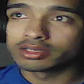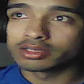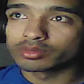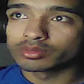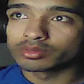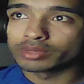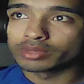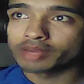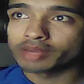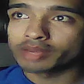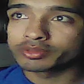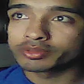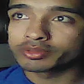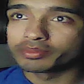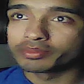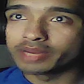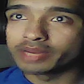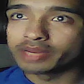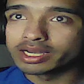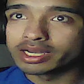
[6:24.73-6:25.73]
We have to
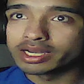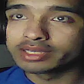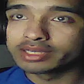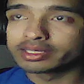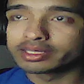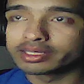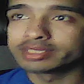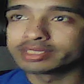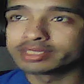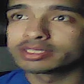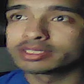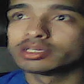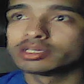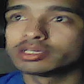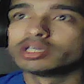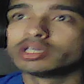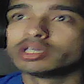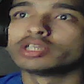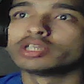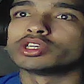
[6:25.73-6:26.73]
build this
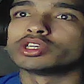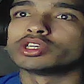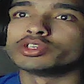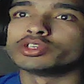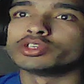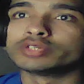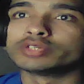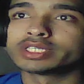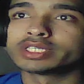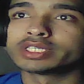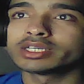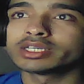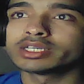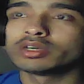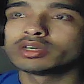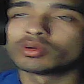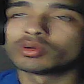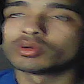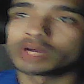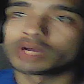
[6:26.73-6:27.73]
using
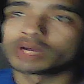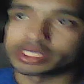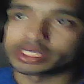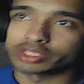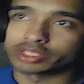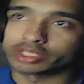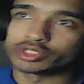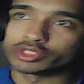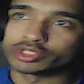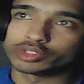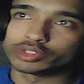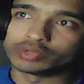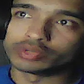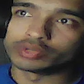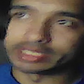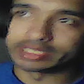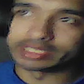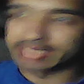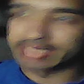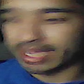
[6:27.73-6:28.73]
what? 2
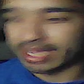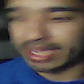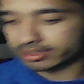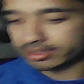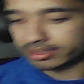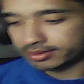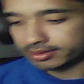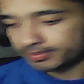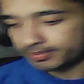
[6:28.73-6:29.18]
stacks.